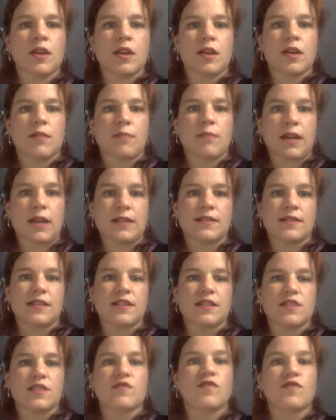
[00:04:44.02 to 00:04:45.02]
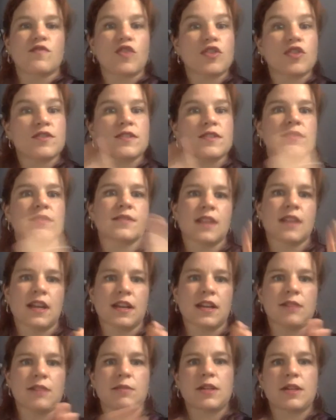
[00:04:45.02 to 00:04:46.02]
medicines versus
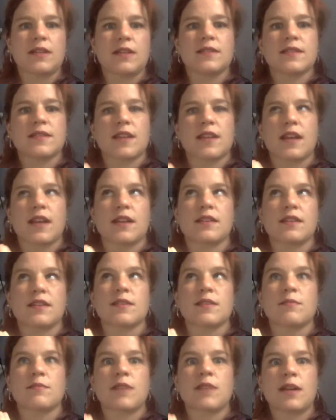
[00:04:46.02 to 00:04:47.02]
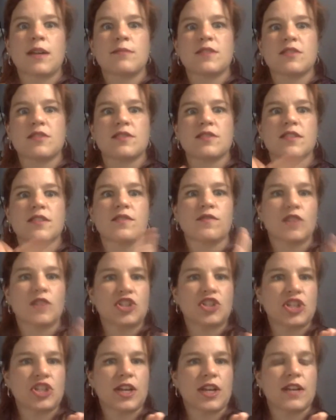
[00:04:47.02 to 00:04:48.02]
cannabis, and sometimes there's a
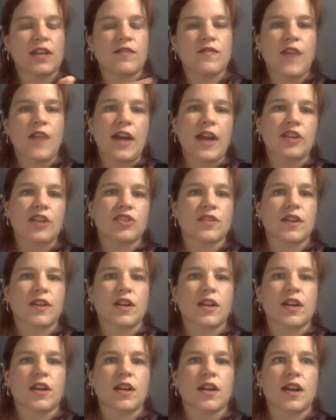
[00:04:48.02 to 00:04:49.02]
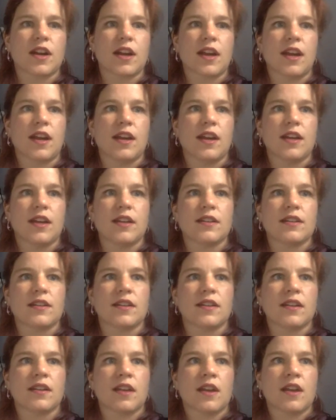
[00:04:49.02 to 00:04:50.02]
differentiating factor there.
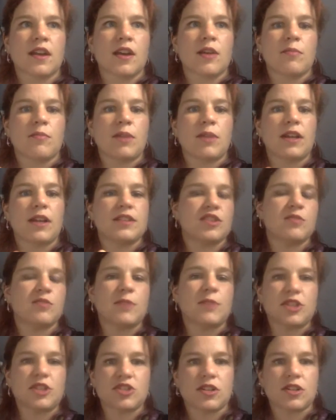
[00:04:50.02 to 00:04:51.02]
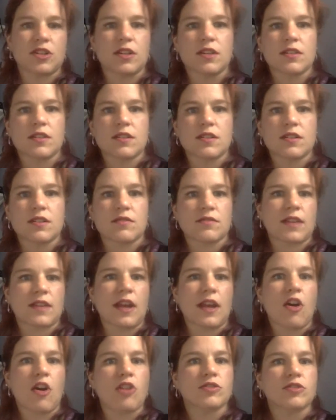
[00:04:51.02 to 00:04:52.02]
But as you mentioned,
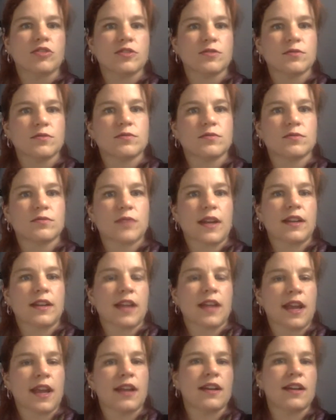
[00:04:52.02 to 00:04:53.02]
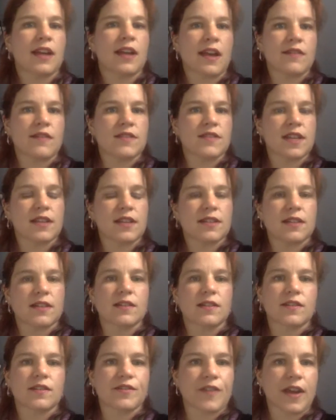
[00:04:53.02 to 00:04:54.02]
they all do and can have
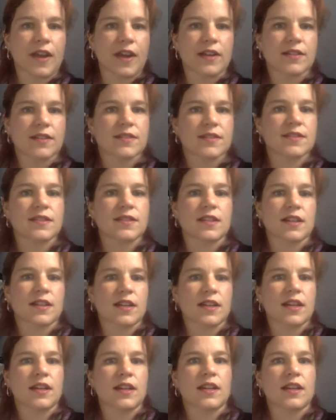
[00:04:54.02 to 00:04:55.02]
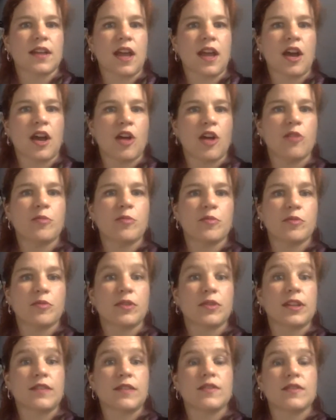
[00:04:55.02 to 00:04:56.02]
psychedelic effects that can help
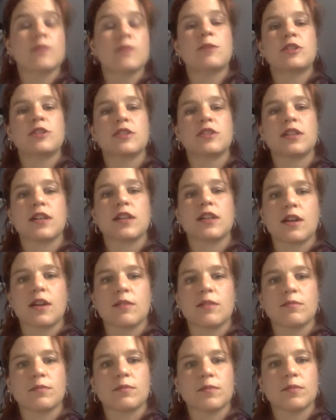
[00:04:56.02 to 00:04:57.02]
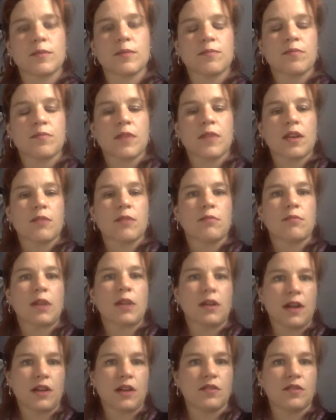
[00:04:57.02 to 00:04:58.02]
relieve, especially
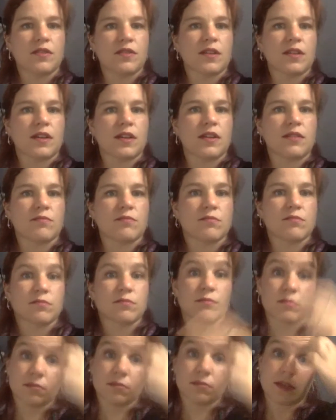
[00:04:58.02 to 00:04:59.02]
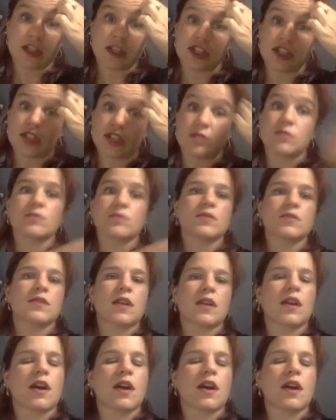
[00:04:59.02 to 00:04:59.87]
mental health issues.